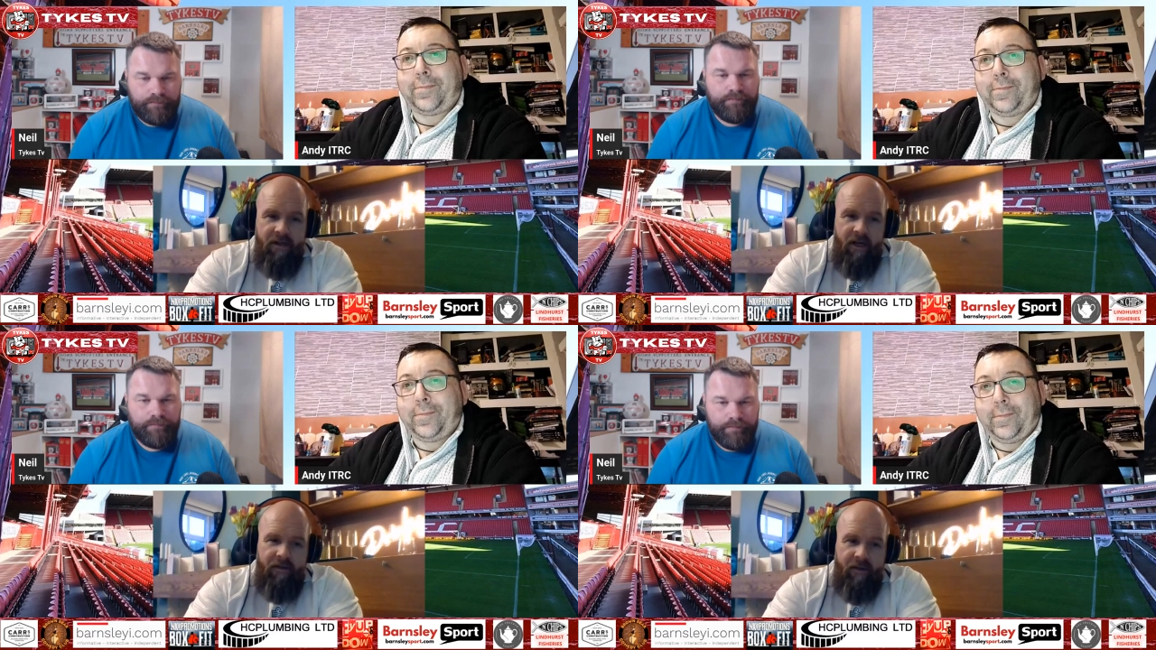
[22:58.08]

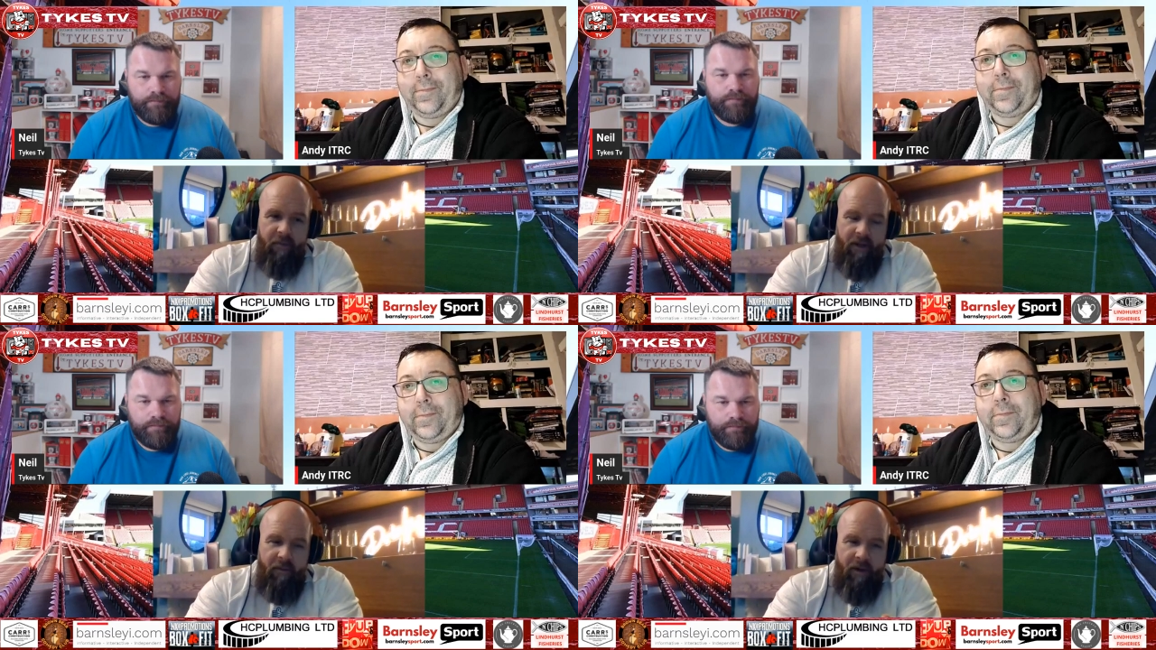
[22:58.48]
Speaker 1: I think
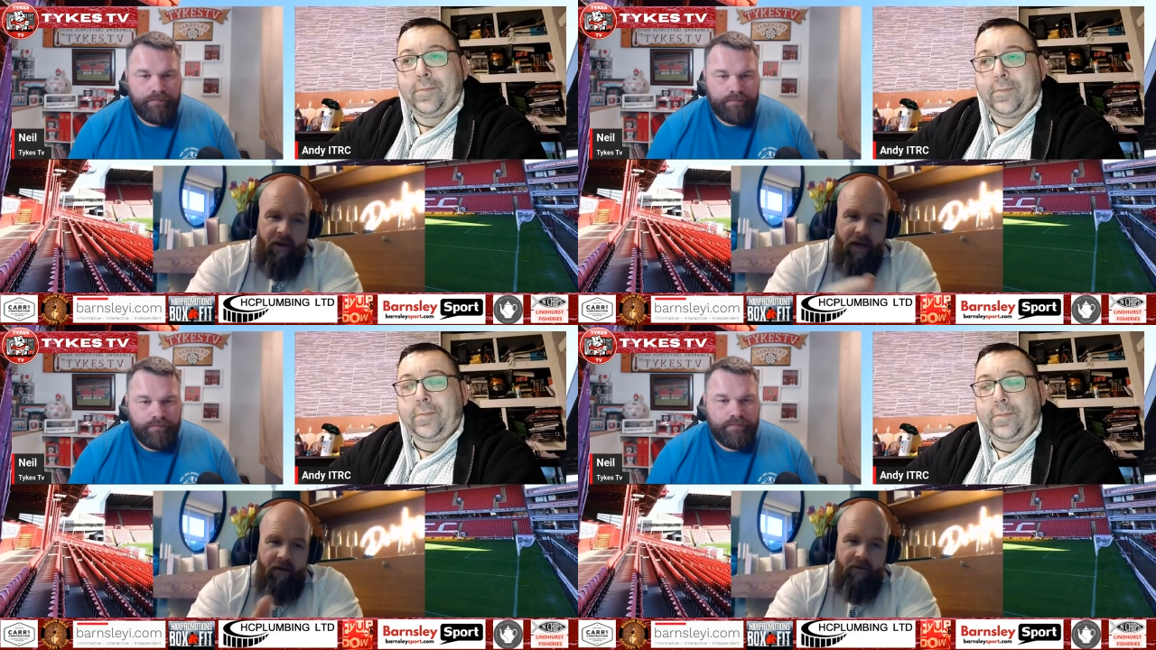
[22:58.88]
it went
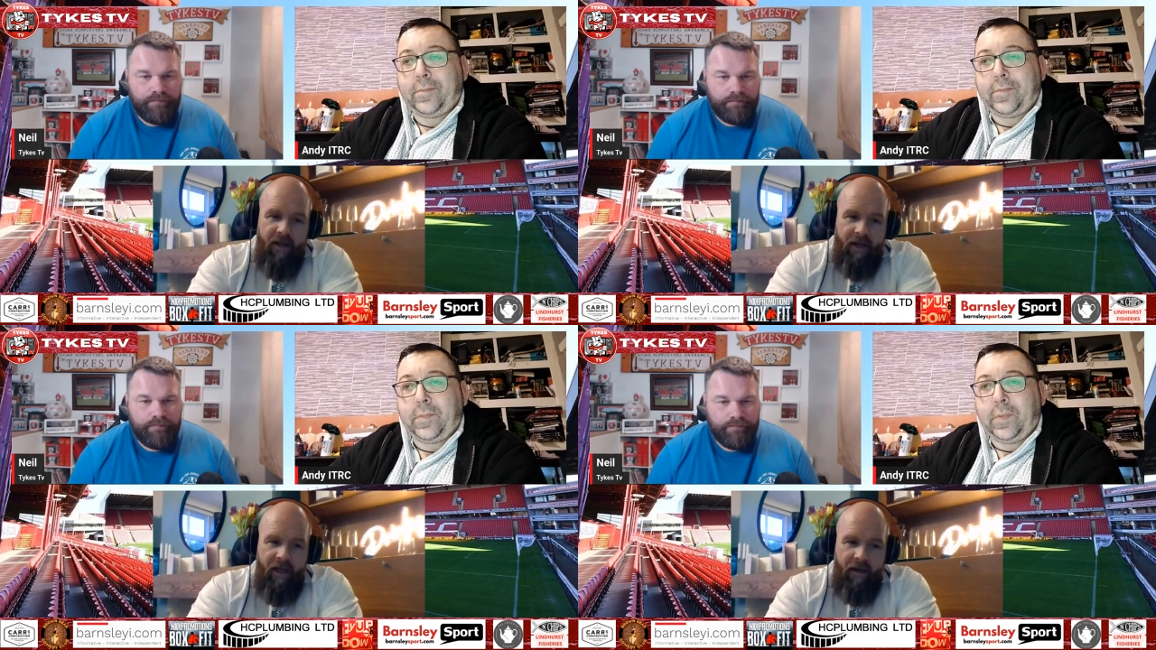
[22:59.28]
down on
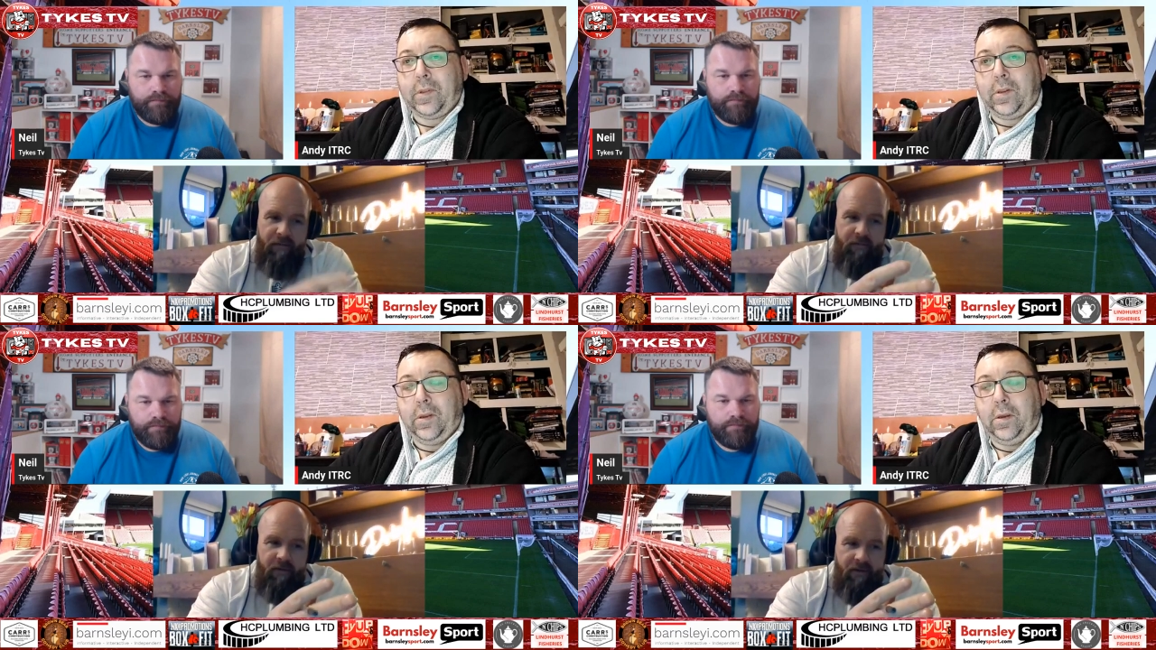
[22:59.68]
their
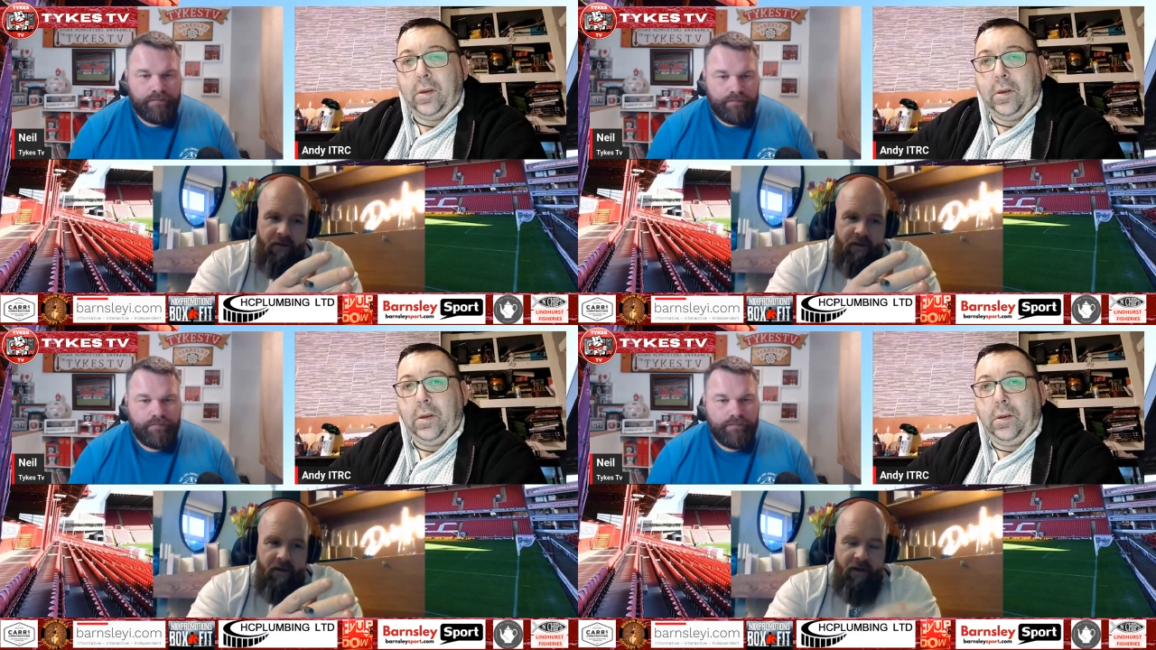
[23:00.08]
left.
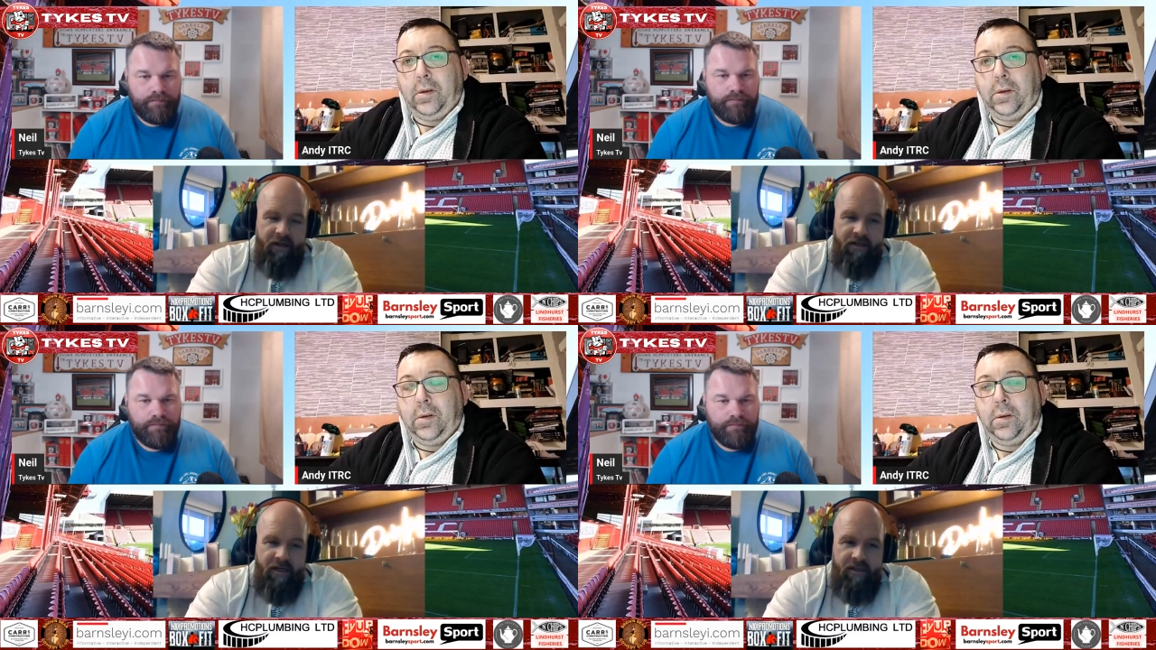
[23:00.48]
And
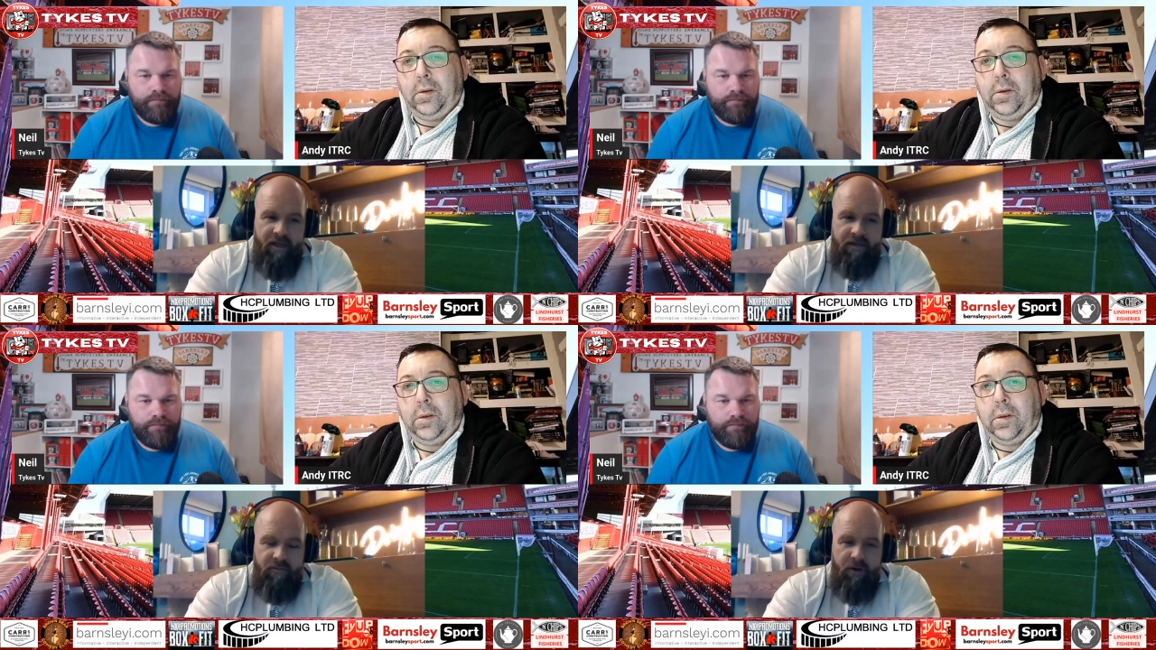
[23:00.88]
he's actually
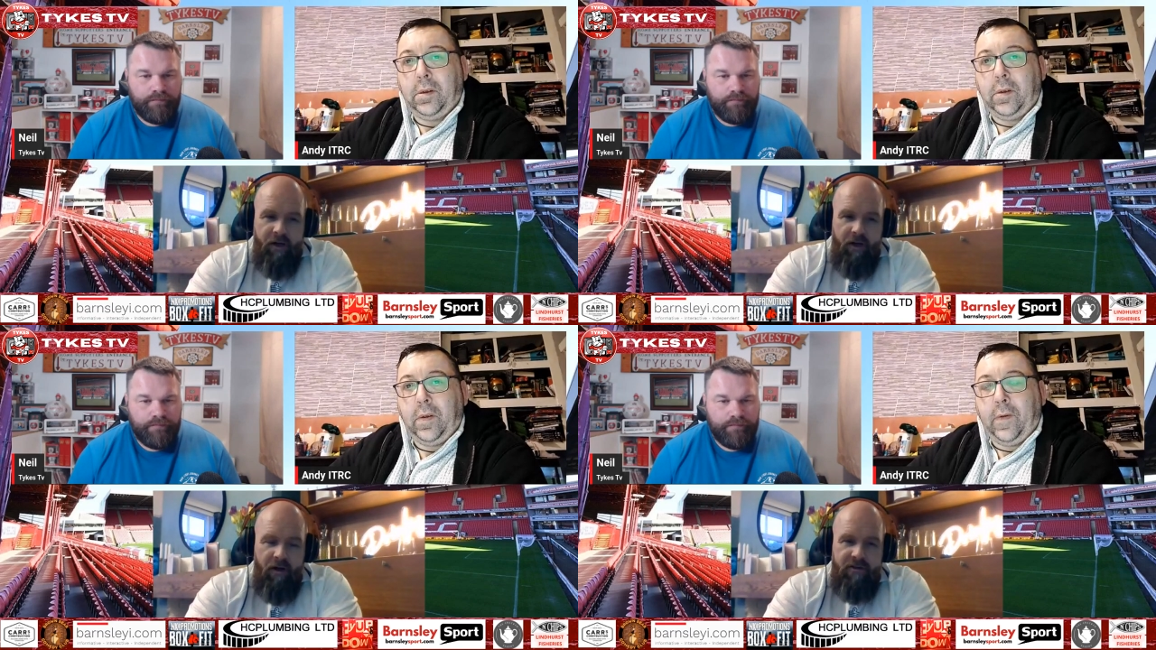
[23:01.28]
he's run
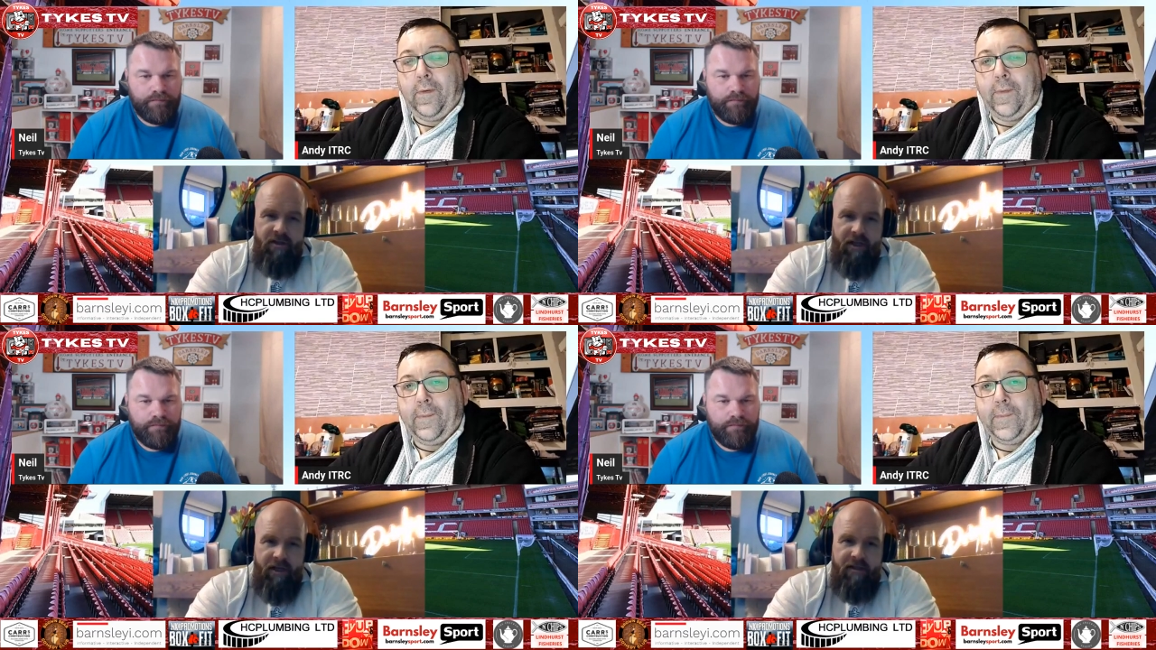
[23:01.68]
across,
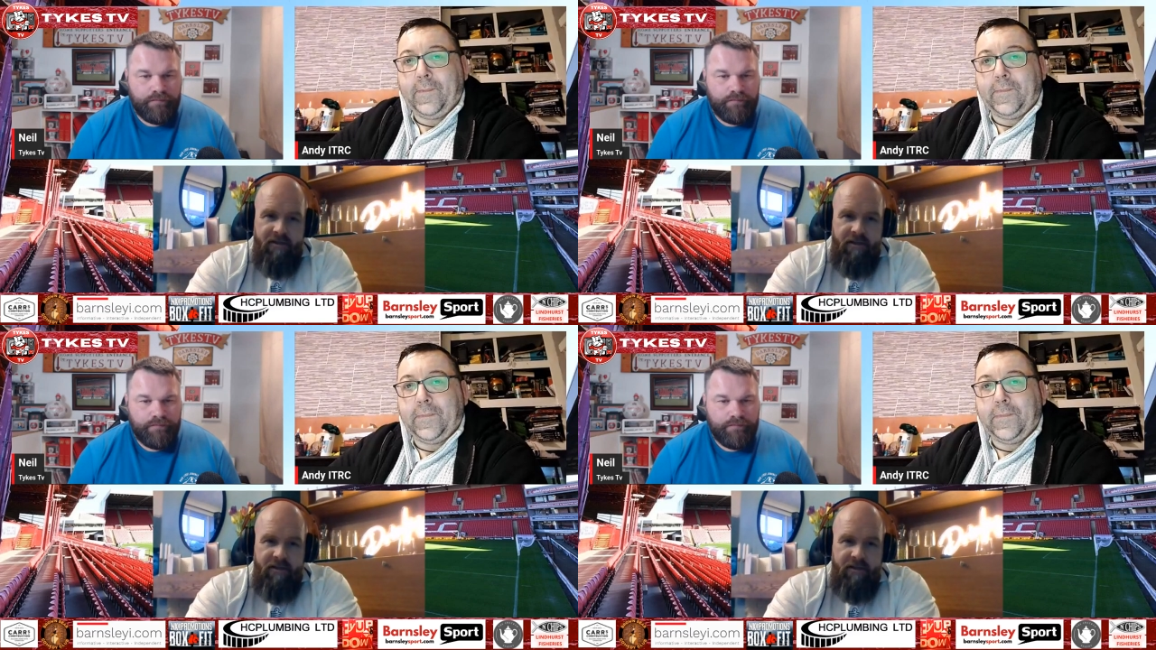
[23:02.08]
slid in, slid